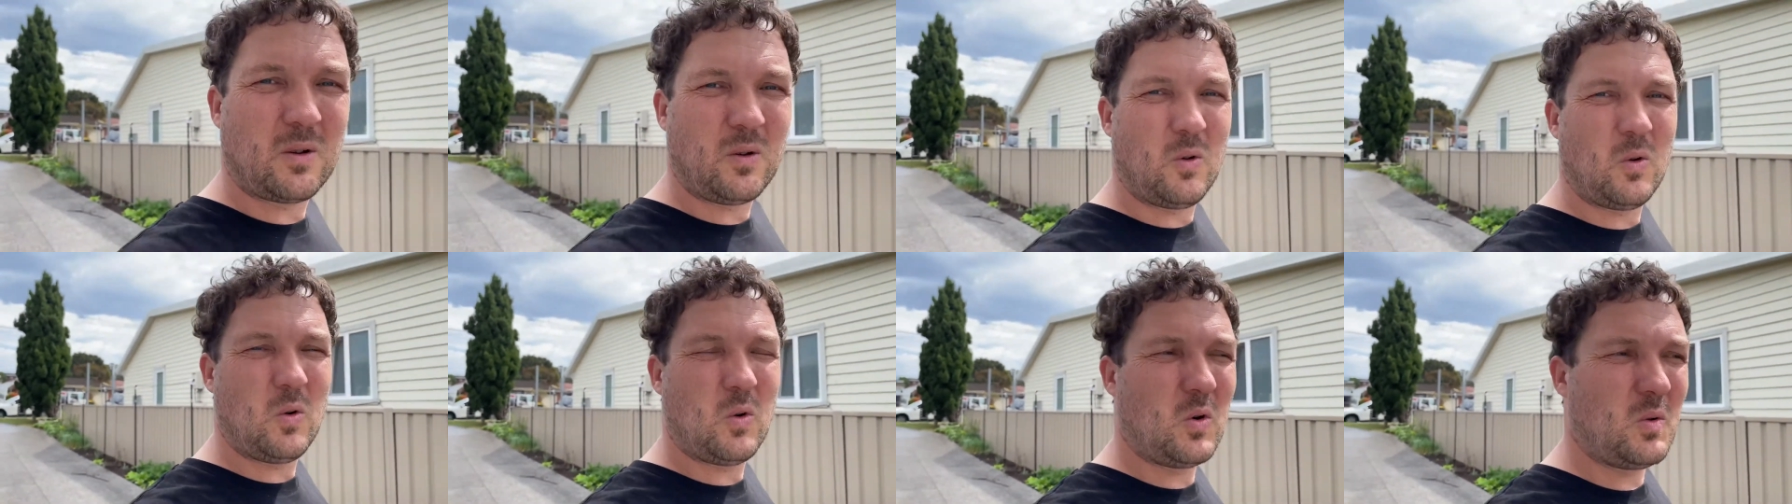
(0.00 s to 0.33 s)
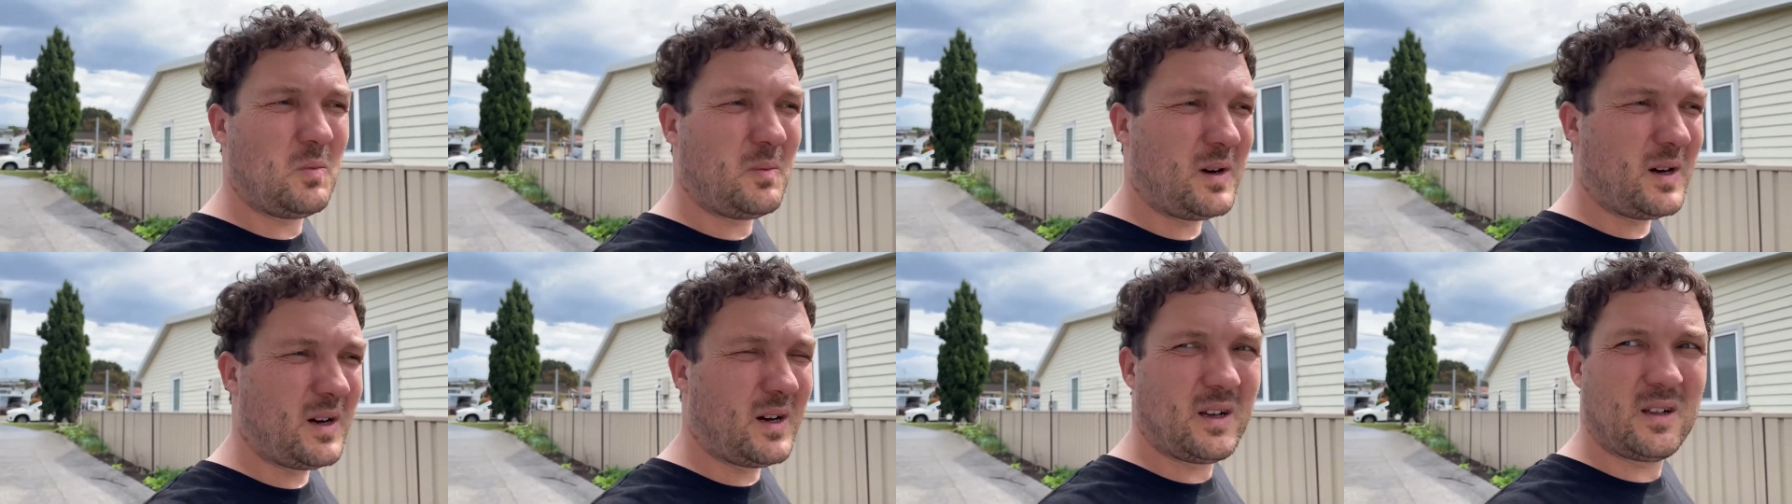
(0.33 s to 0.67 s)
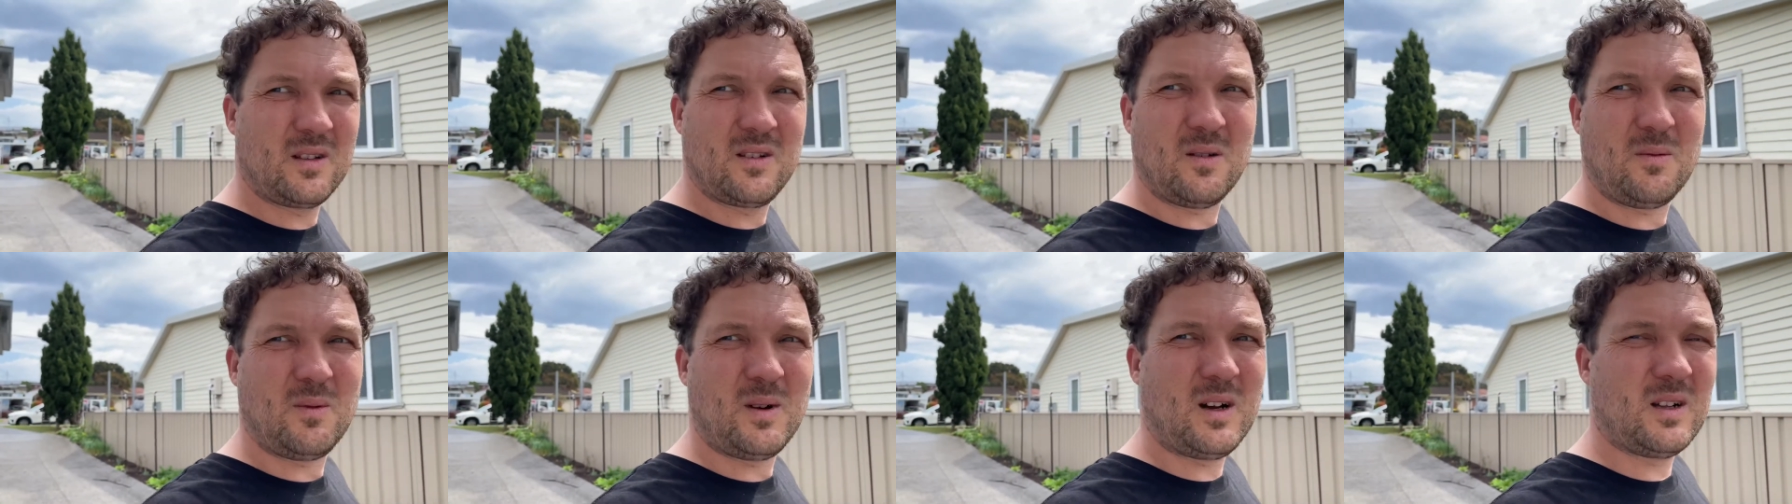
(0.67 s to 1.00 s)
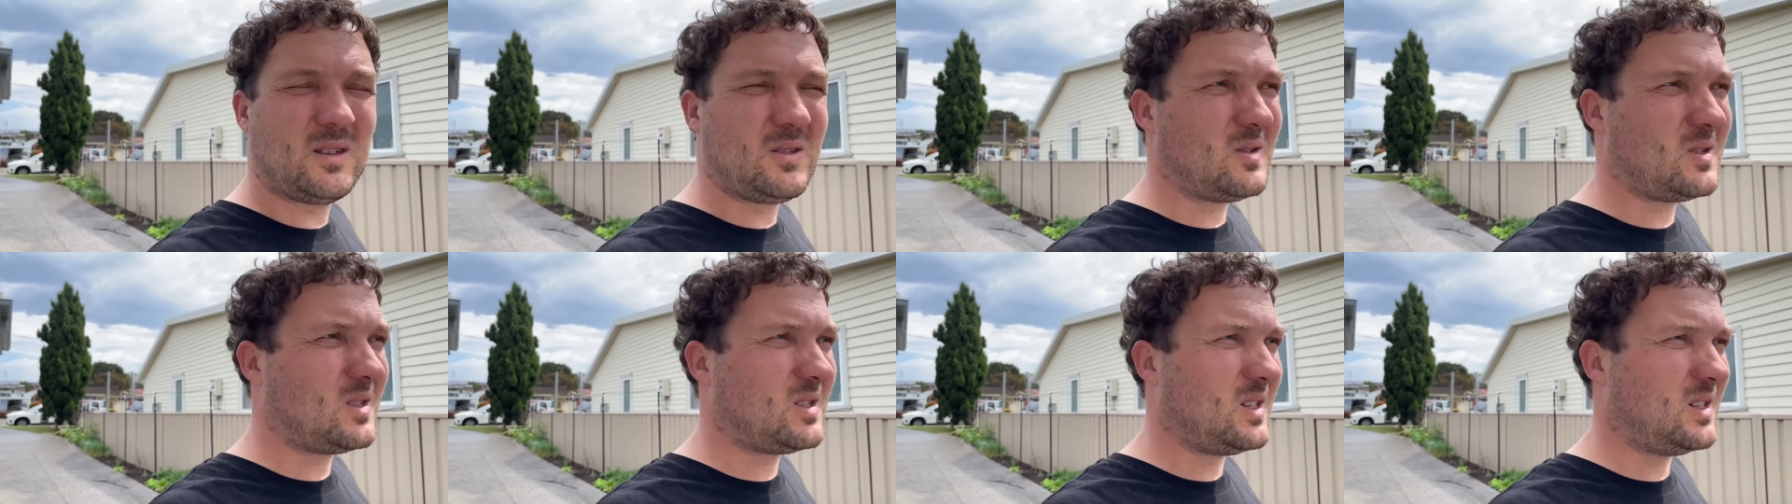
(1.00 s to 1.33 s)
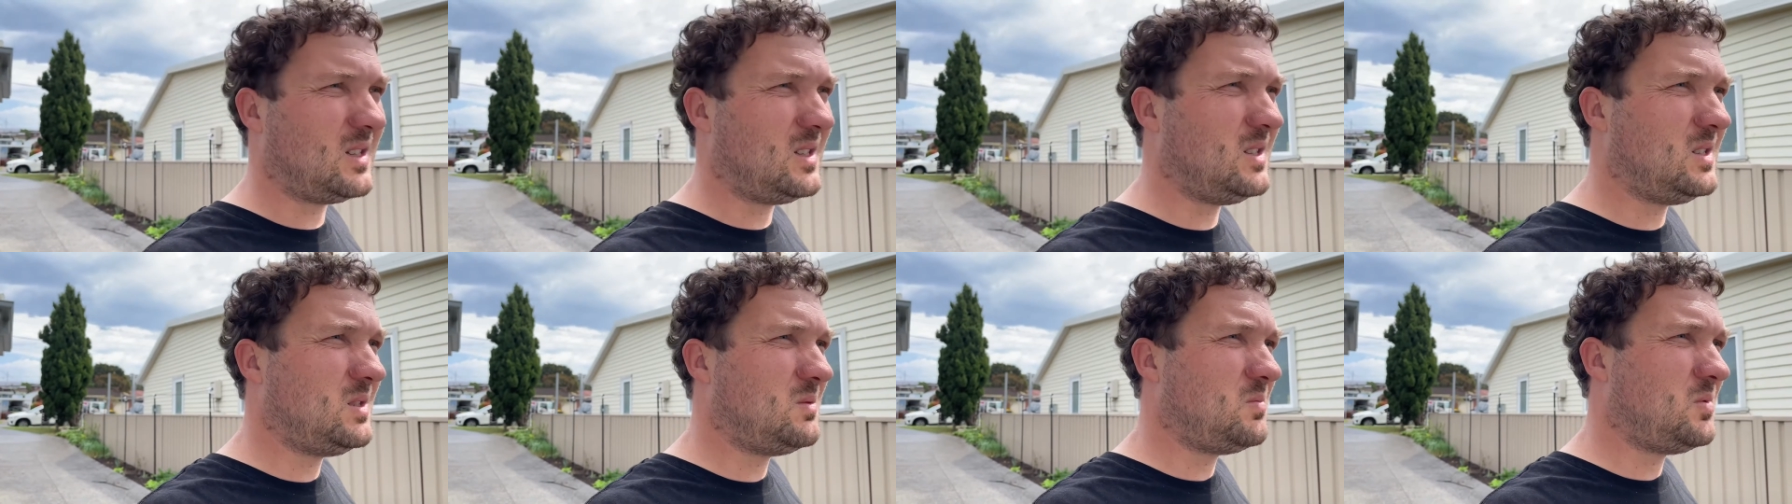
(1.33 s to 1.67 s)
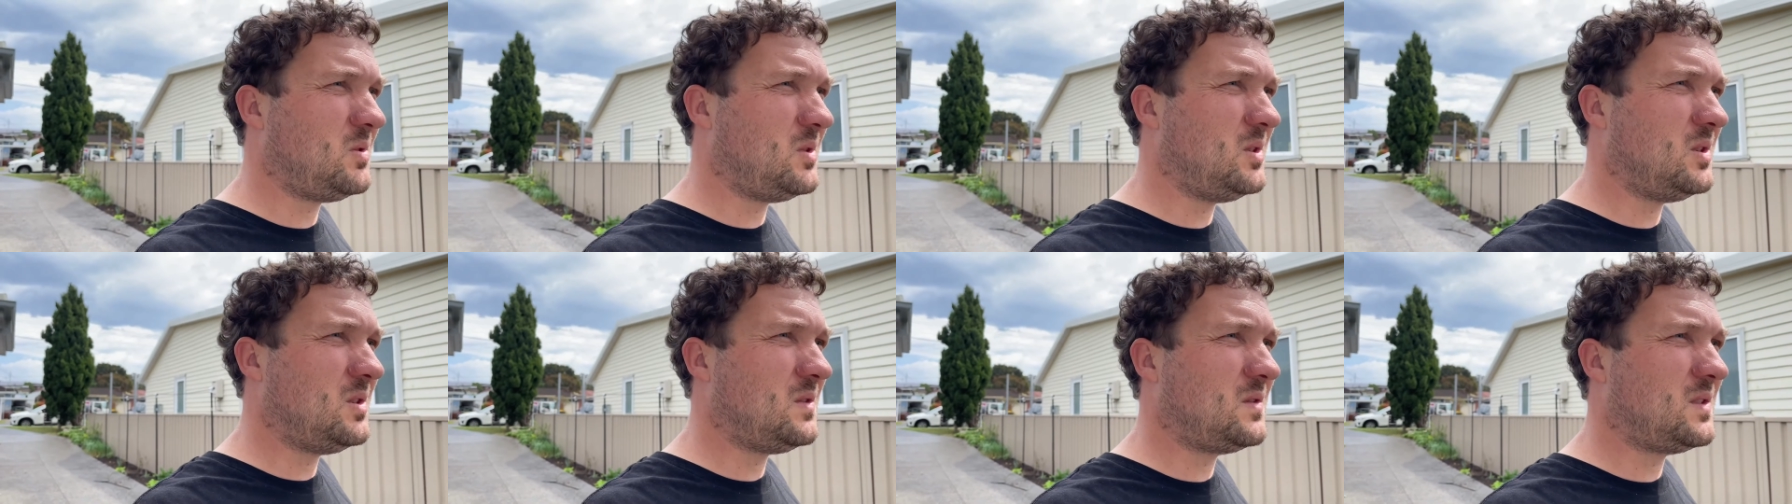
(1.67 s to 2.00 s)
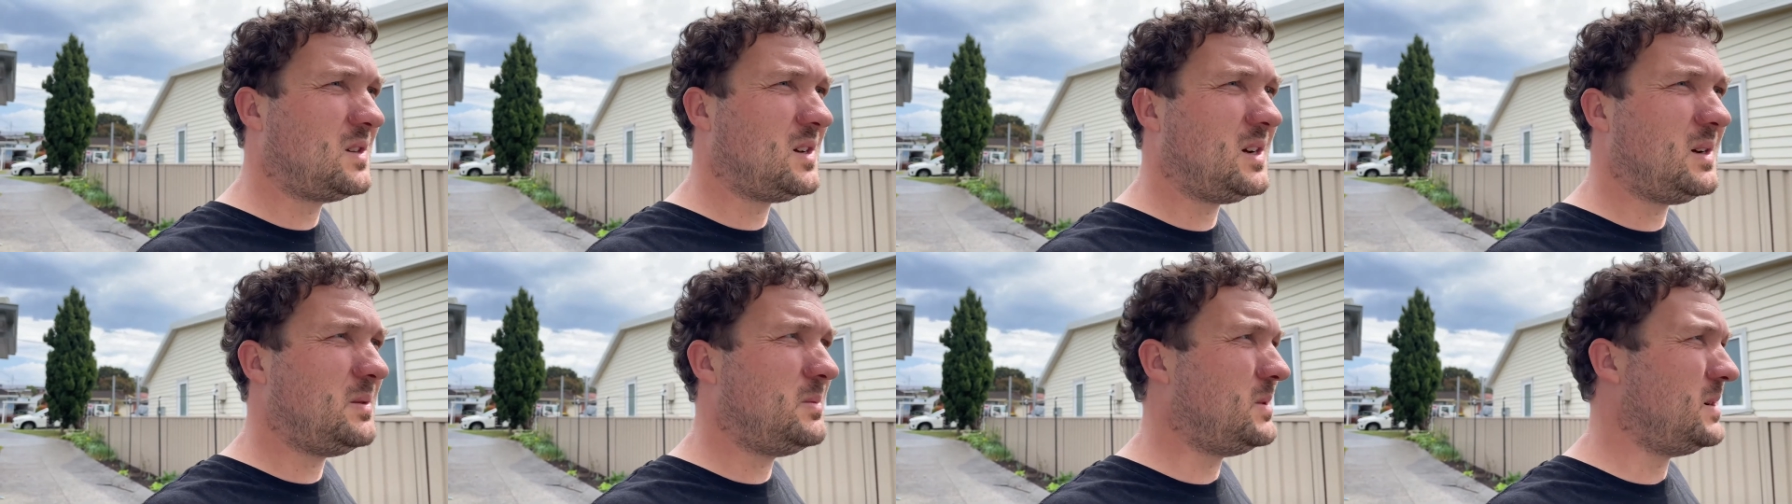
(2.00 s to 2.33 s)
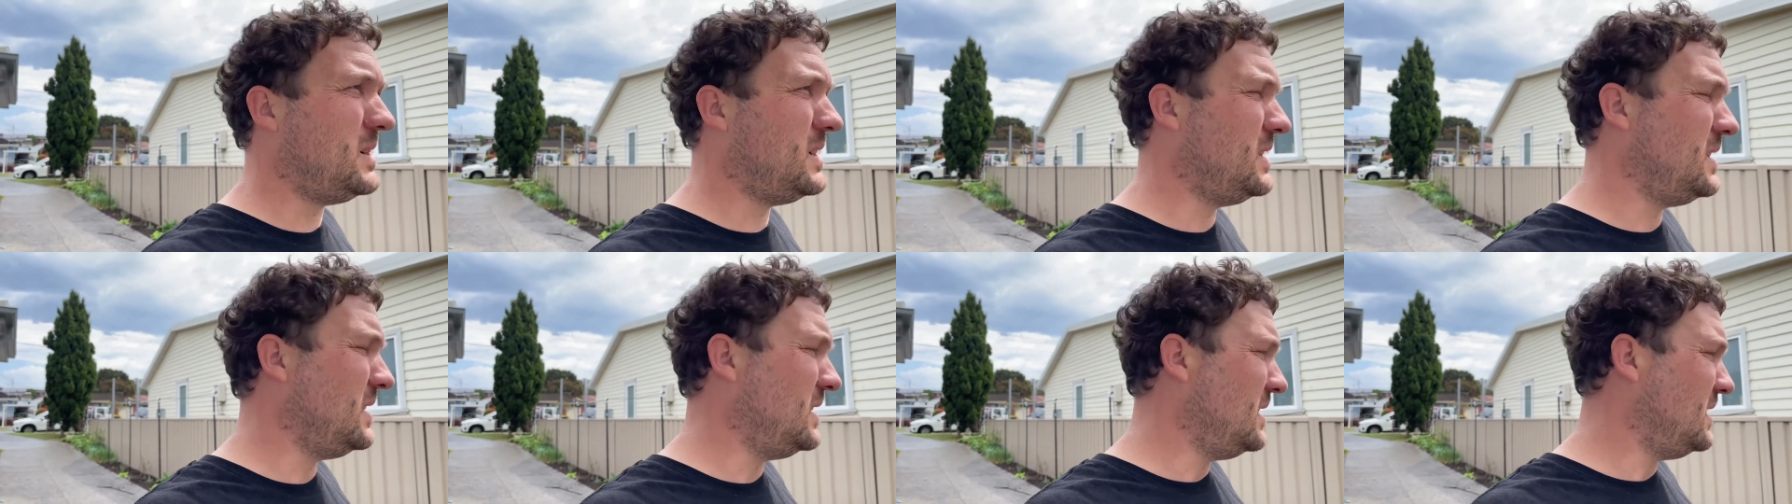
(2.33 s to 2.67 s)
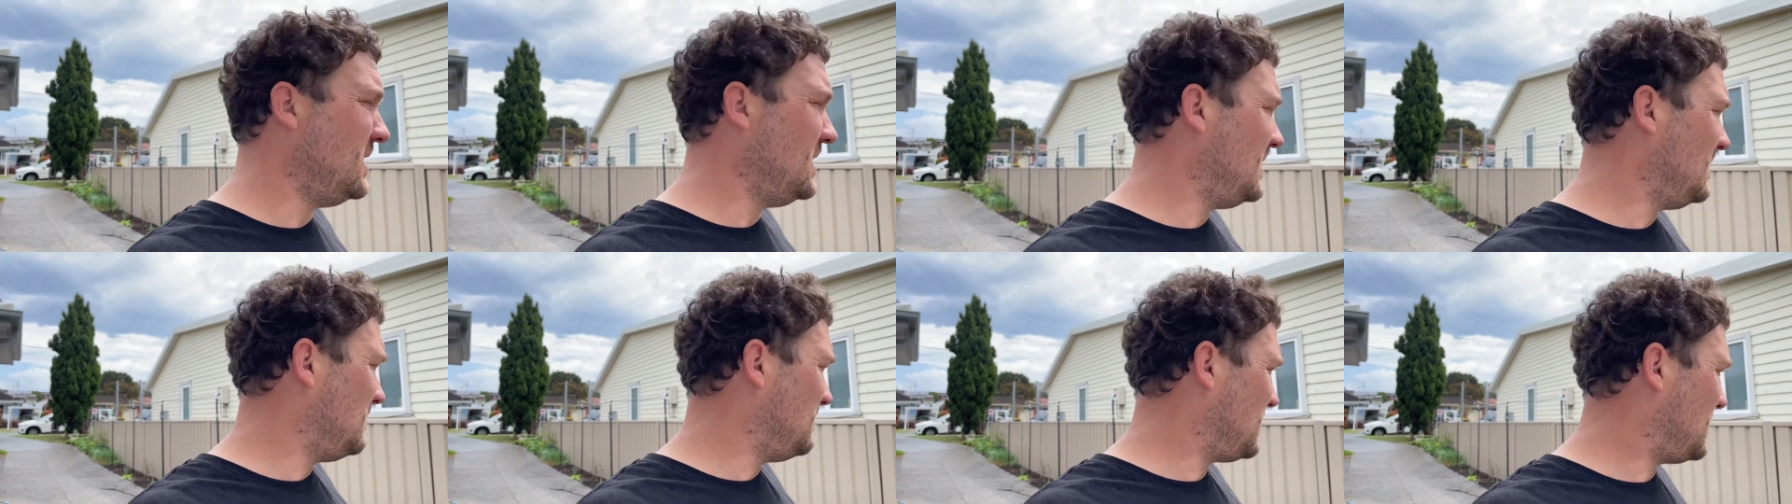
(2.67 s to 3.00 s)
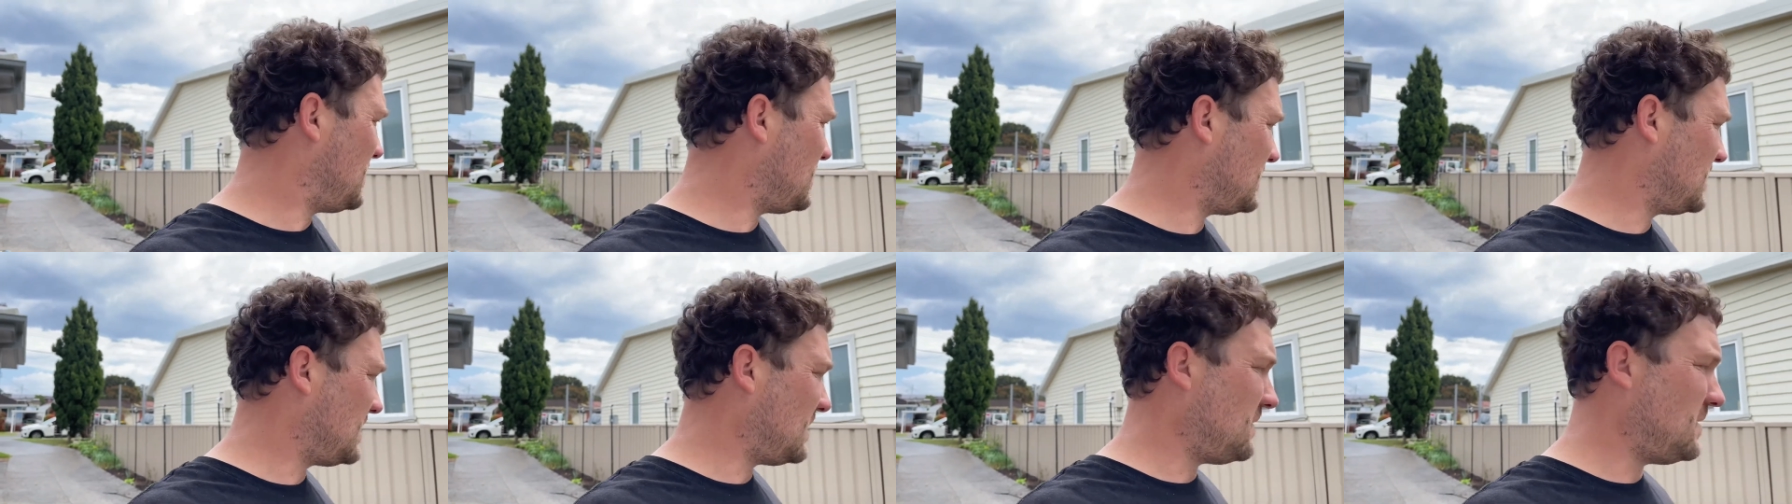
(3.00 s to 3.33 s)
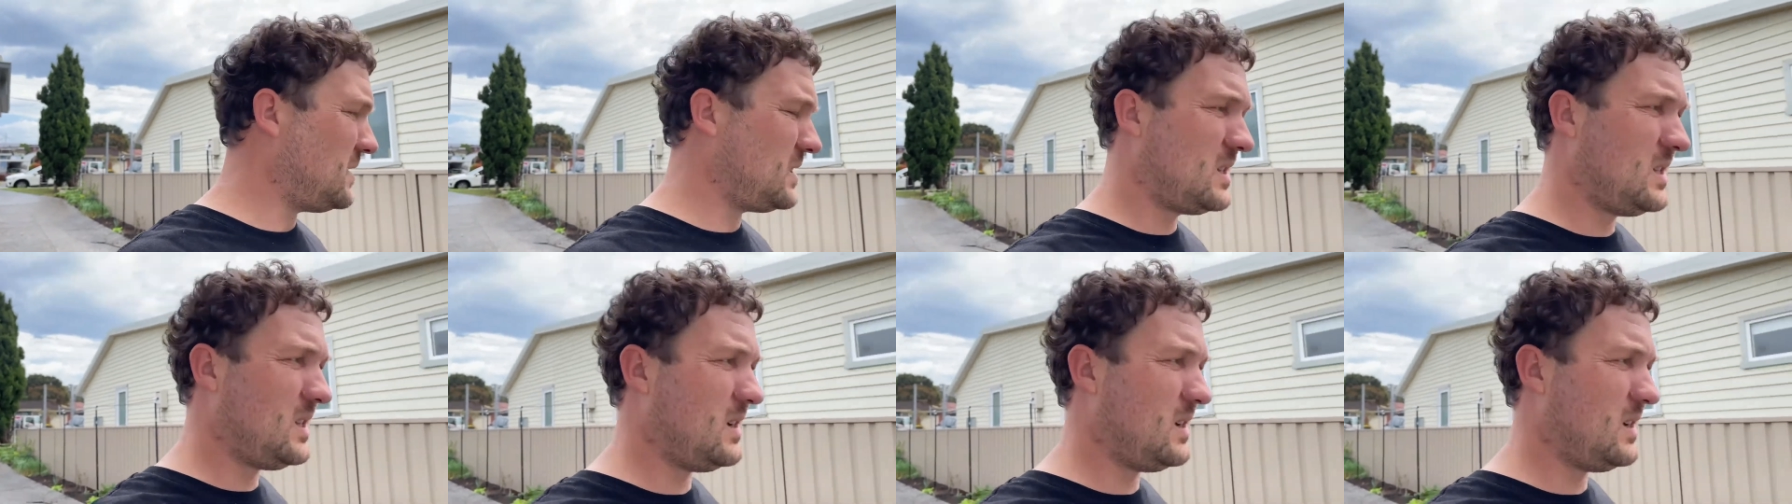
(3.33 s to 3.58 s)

all my tomatoes at this point of time, because obviously